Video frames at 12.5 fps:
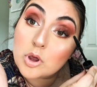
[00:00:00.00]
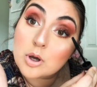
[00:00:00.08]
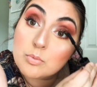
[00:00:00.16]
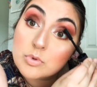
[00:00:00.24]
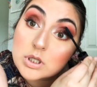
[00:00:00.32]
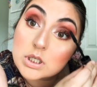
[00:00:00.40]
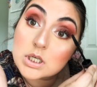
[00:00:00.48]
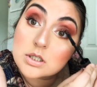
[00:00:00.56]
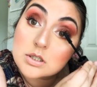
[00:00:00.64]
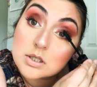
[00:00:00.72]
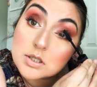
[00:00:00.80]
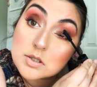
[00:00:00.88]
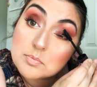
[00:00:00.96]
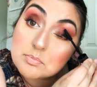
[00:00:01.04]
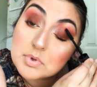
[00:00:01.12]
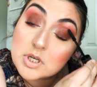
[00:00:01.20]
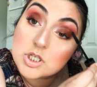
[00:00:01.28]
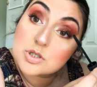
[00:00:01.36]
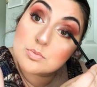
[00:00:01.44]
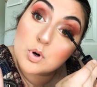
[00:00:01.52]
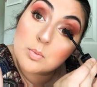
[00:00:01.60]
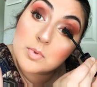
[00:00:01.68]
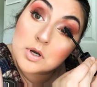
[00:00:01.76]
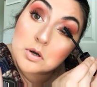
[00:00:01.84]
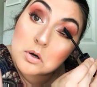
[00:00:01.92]
I'm really into this peach
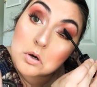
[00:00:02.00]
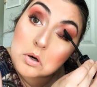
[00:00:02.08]
moment.